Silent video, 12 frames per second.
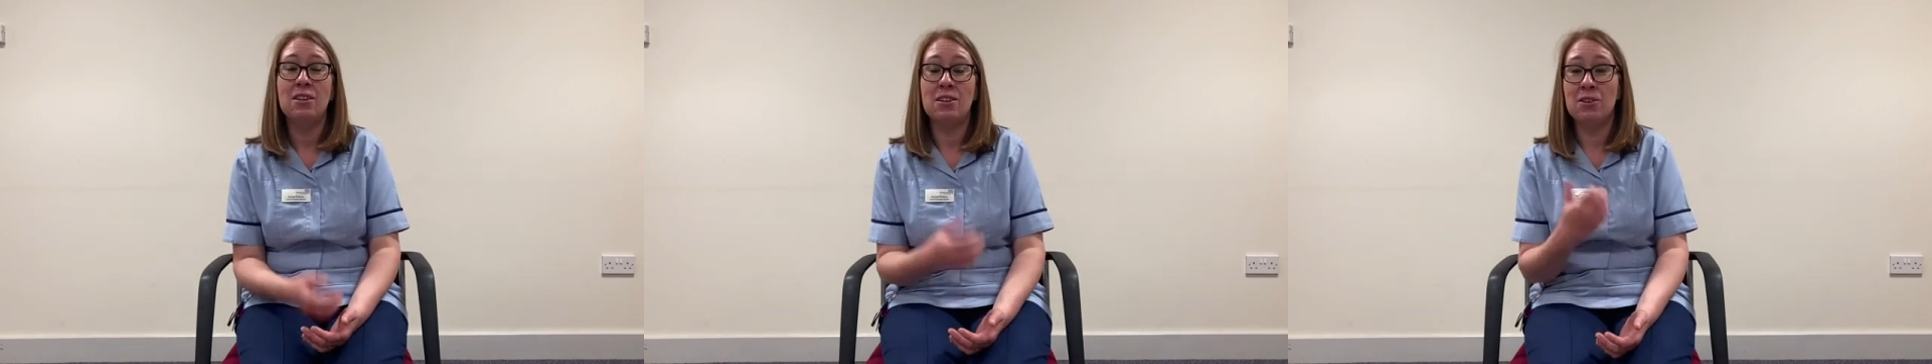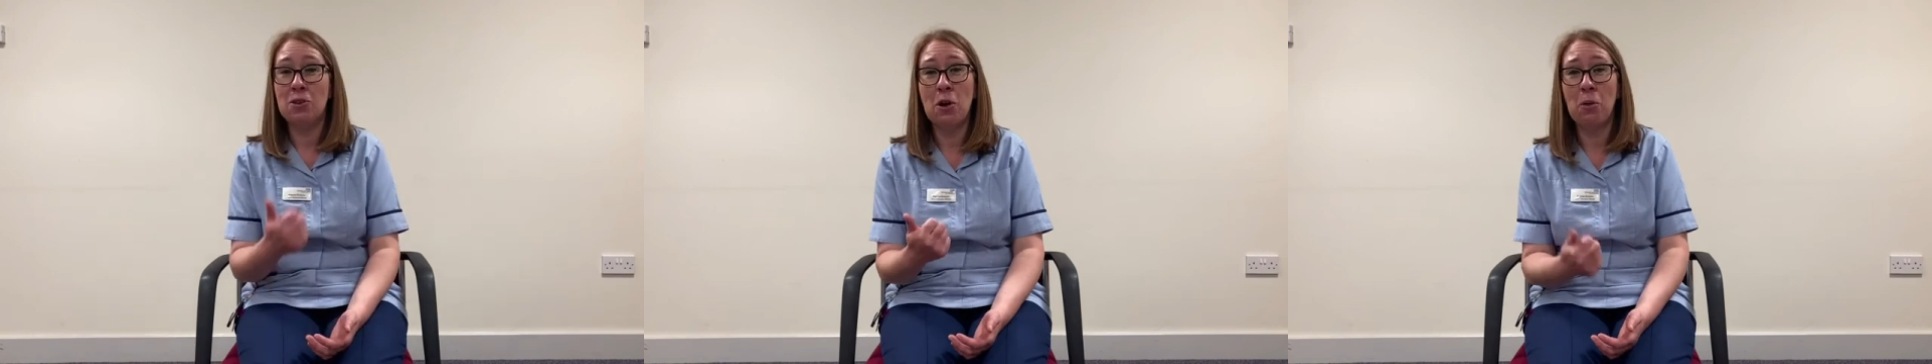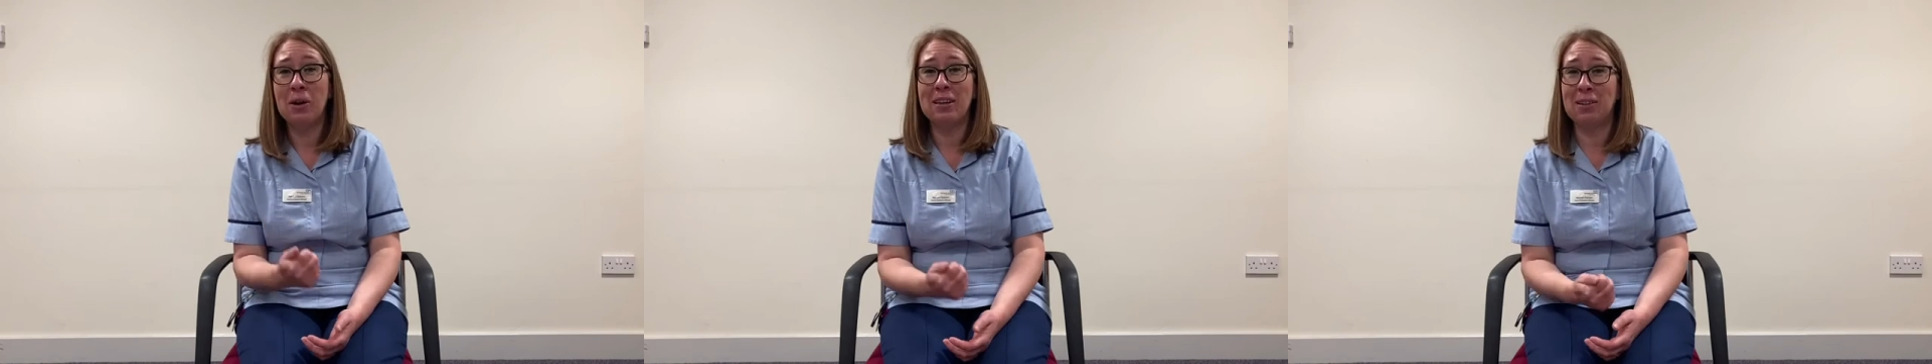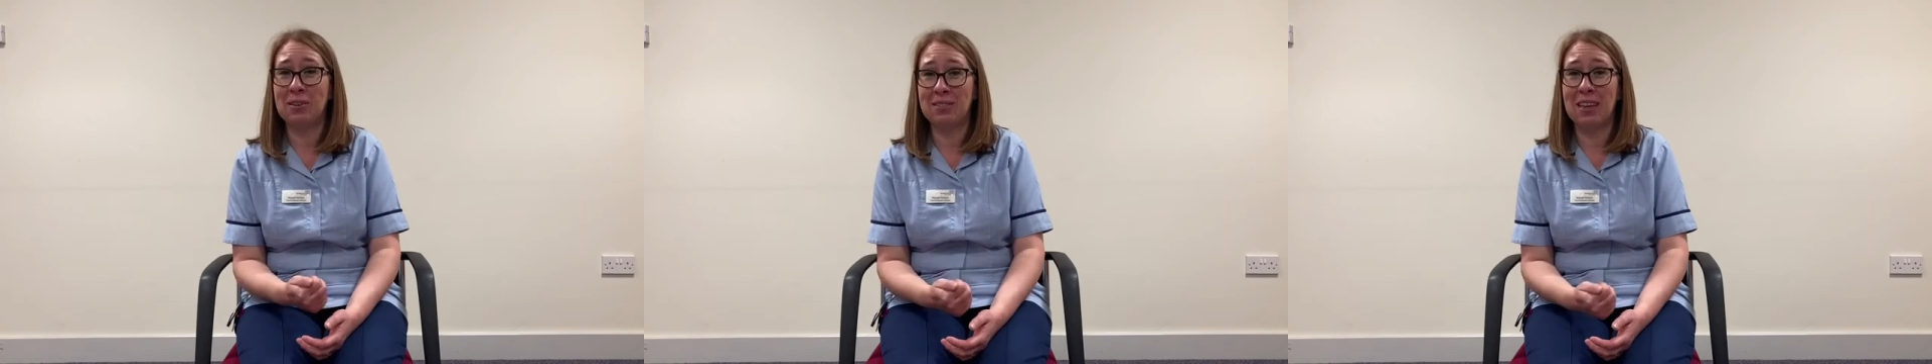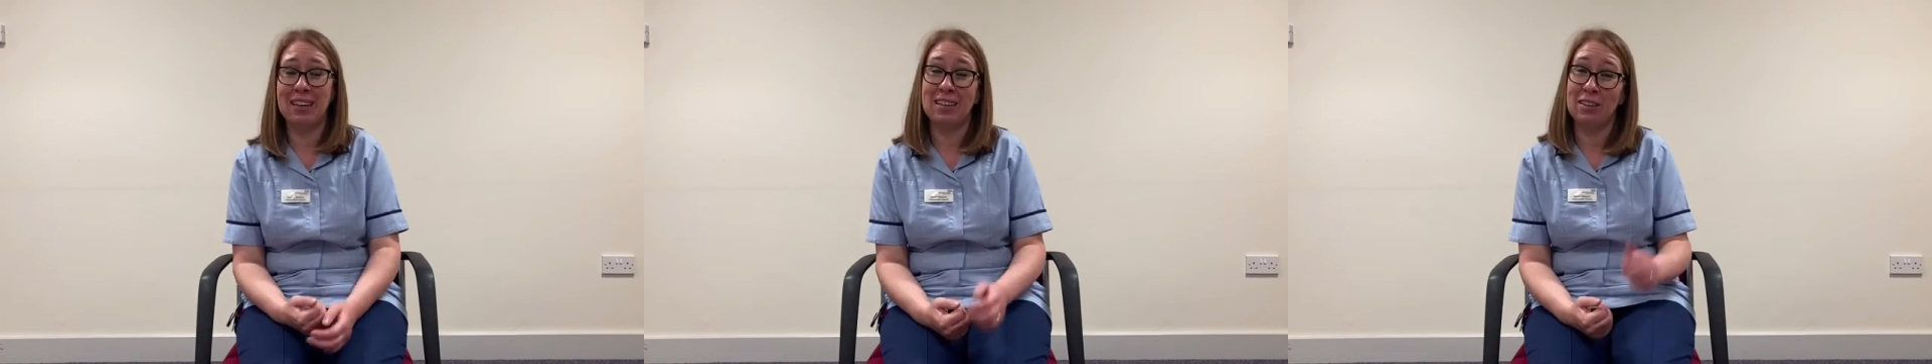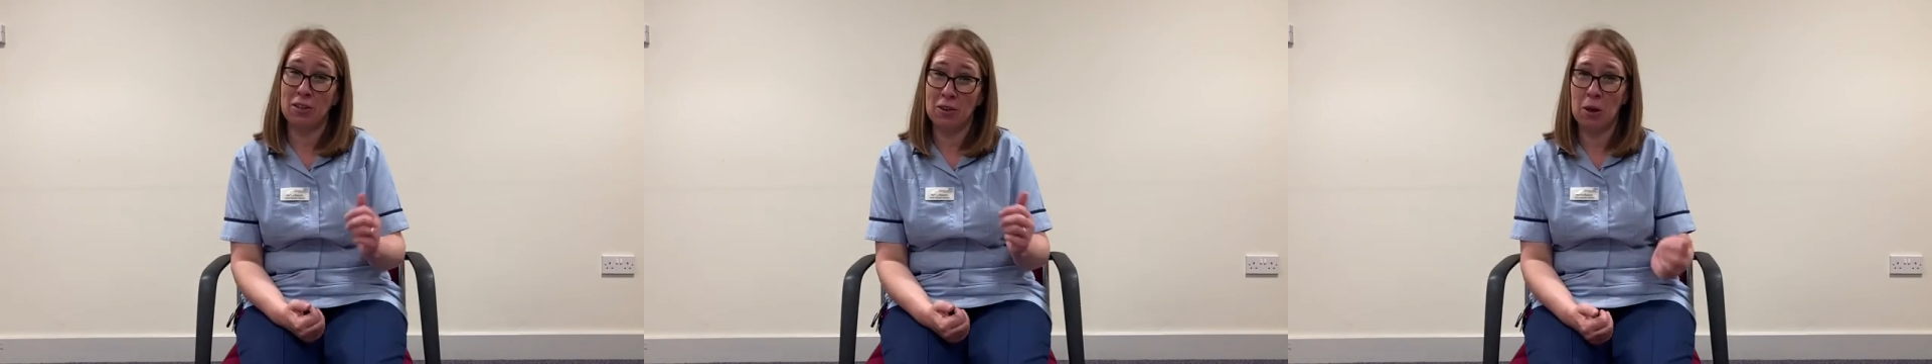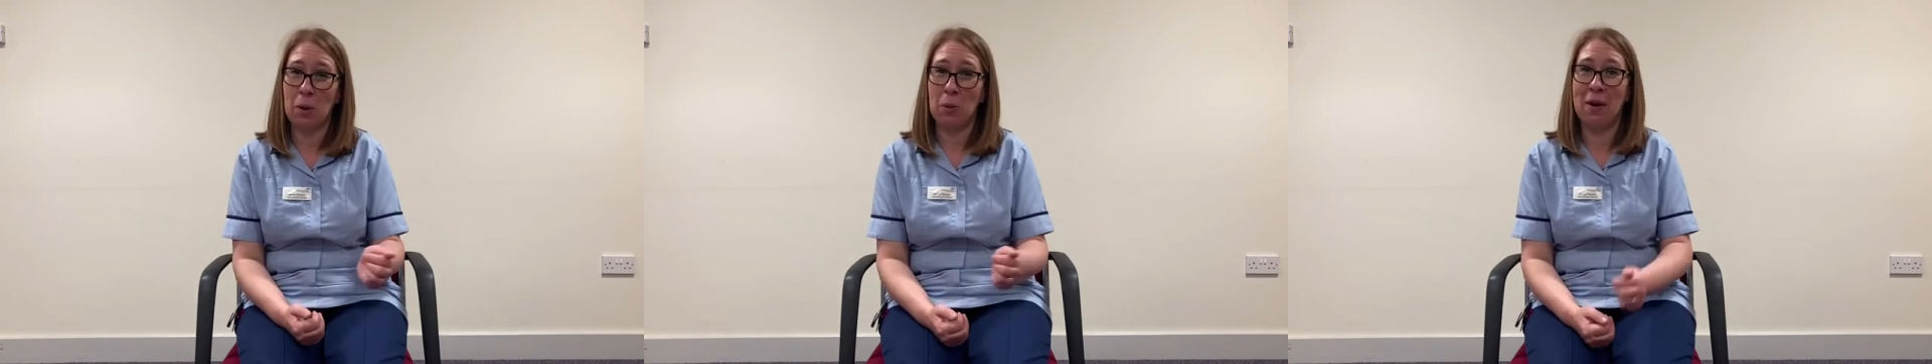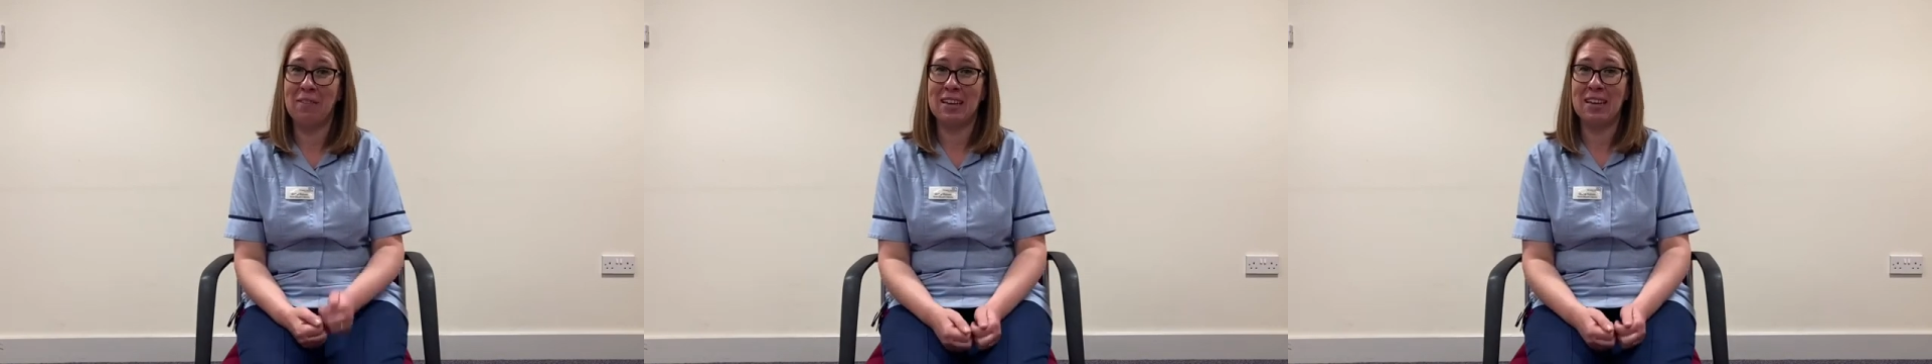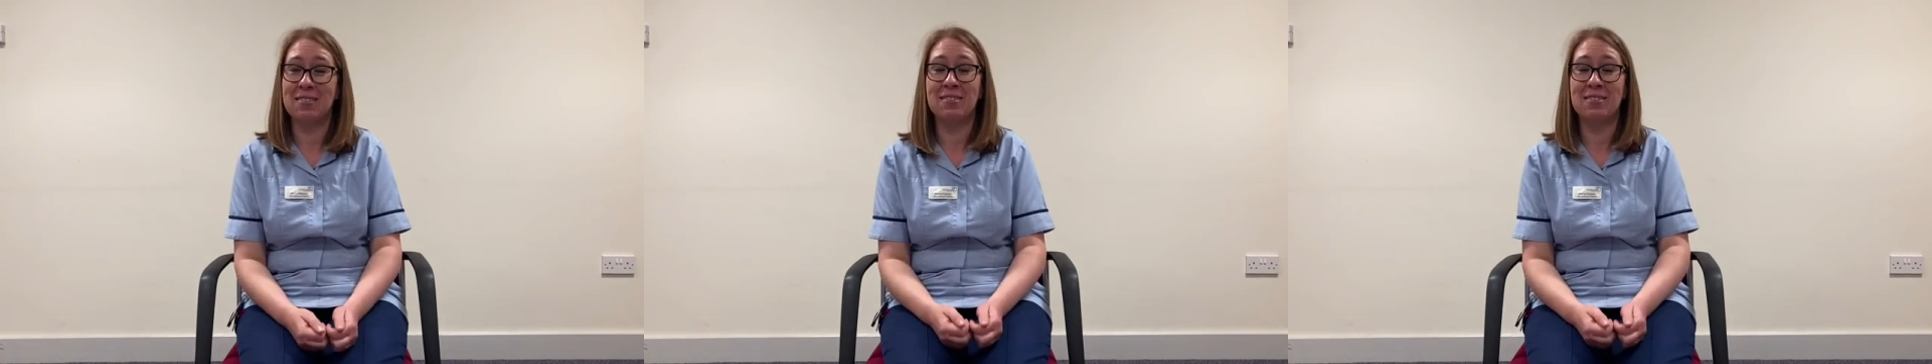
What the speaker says: You know what it looks like and you know where it is,